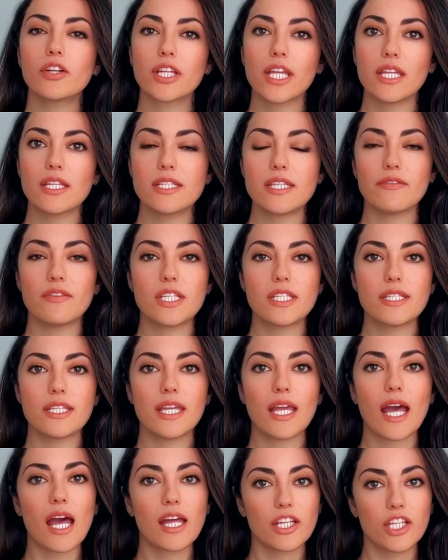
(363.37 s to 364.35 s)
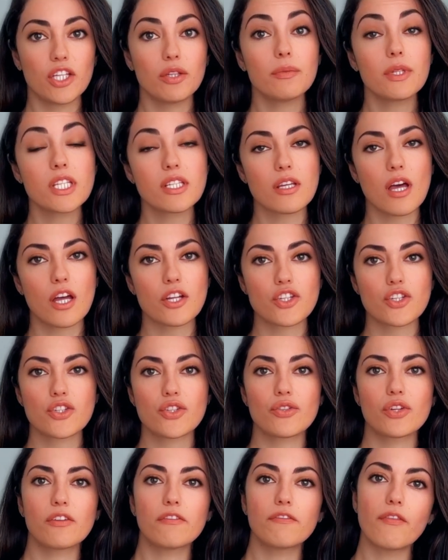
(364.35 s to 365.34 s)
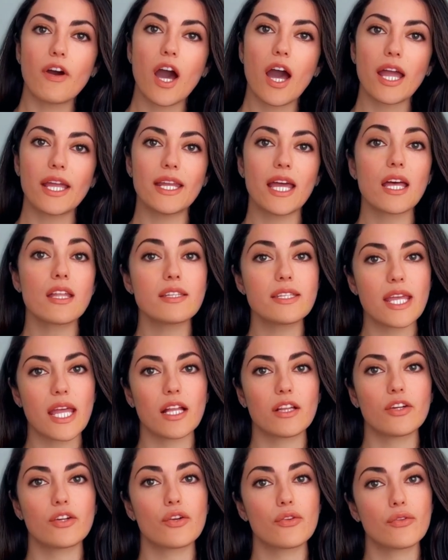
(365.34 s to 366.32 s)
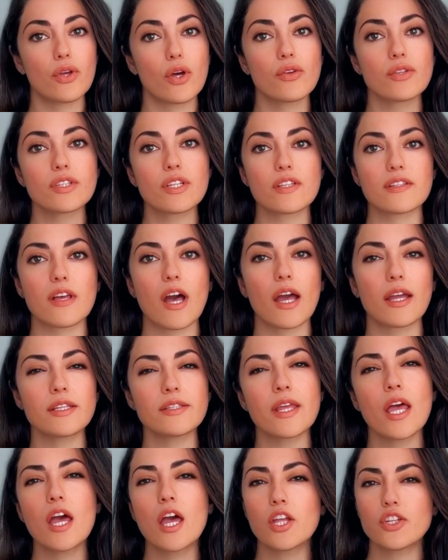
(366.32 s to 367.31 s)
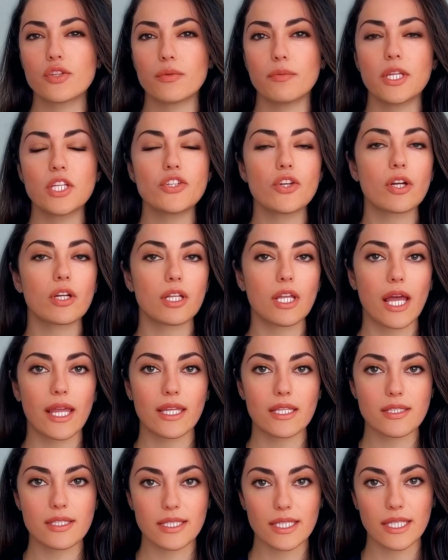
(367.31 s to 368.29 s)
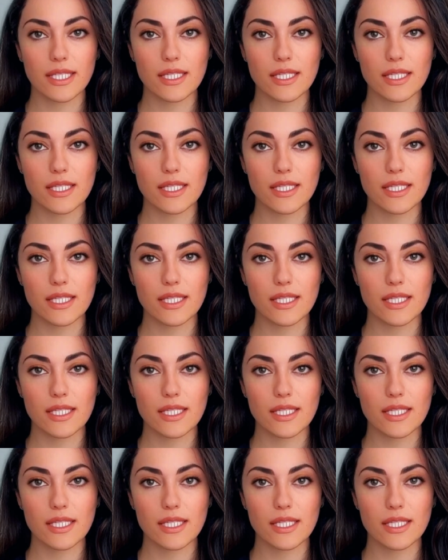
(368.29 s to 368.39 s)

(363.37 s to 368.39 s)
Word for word: creativity, and human touch to refine and tailor those designs to meet your client's